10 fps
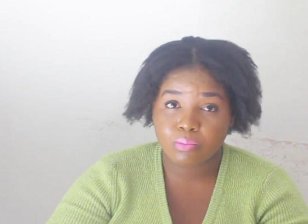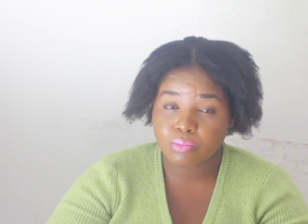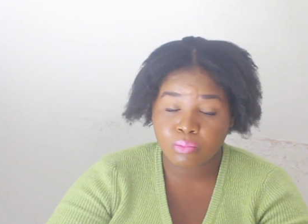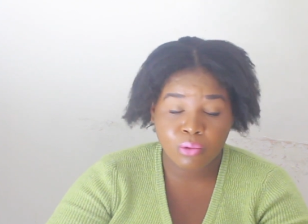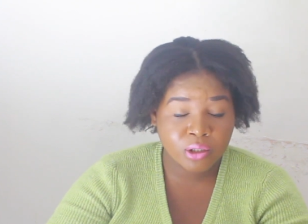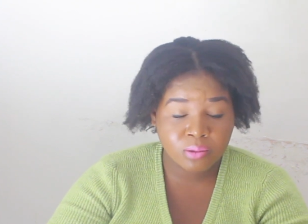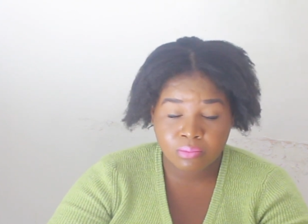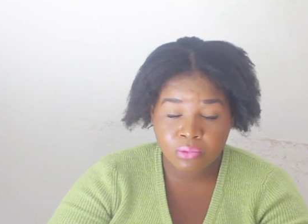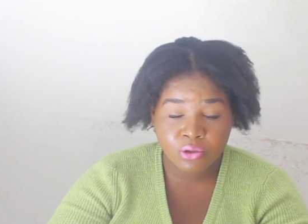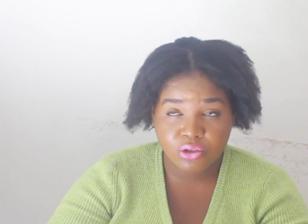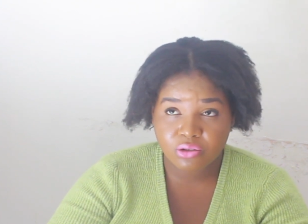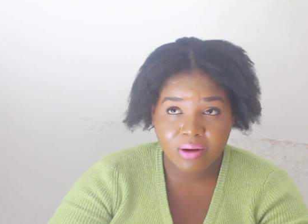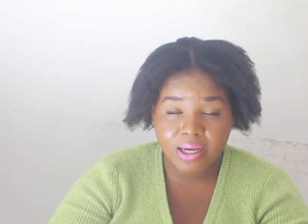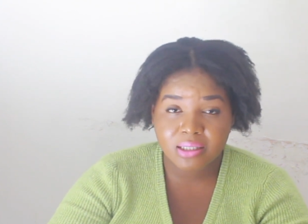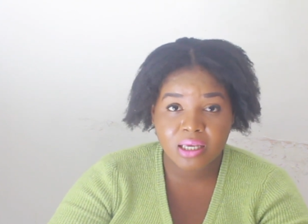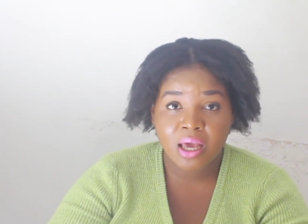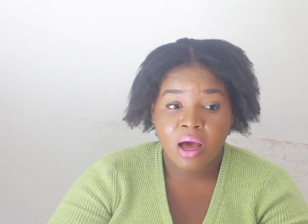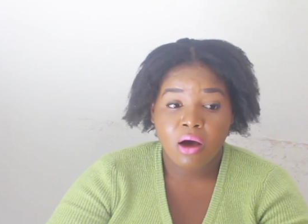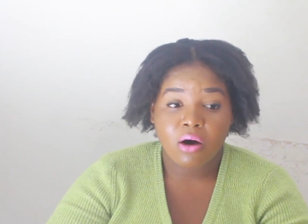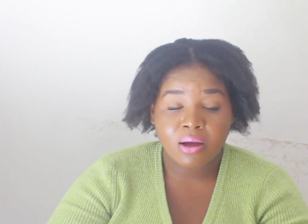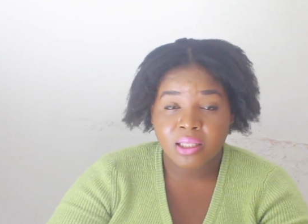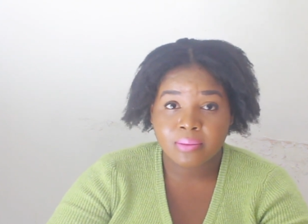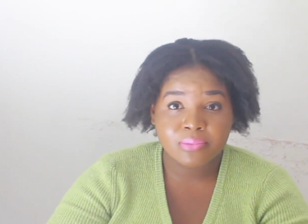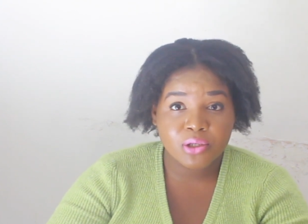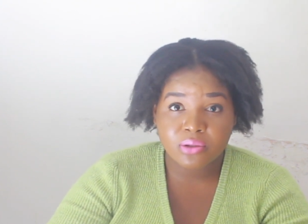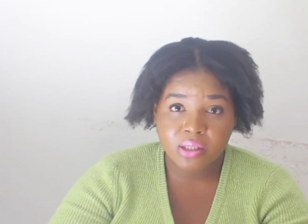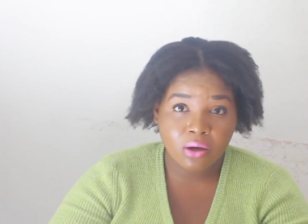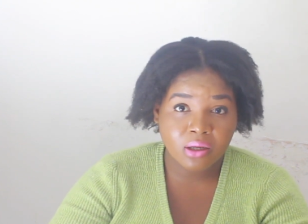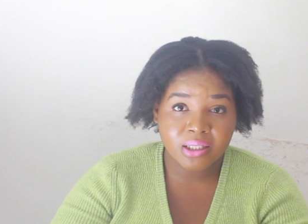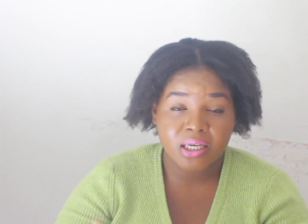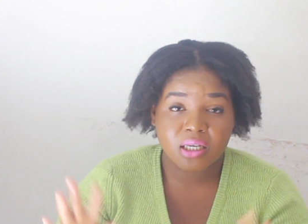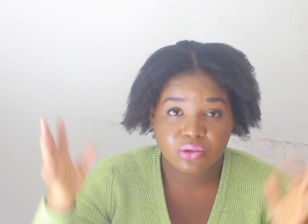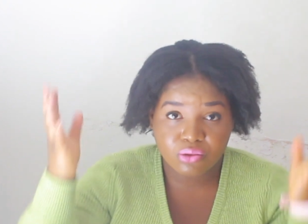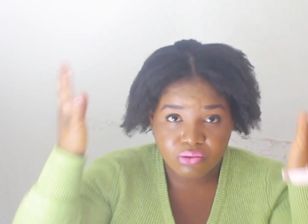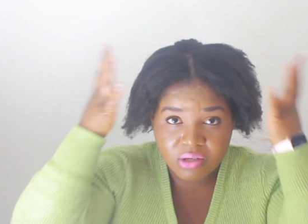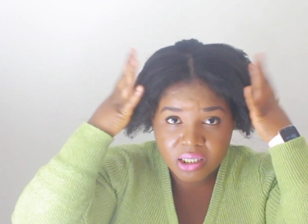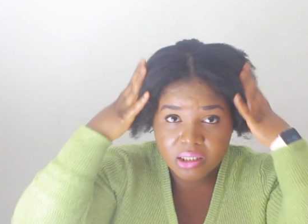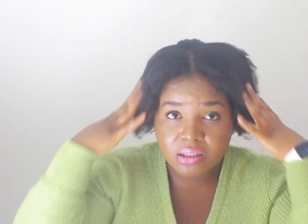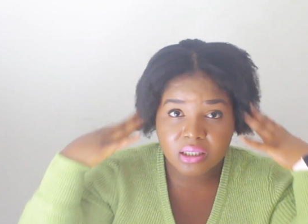moisturize it. All I'm using on it is grease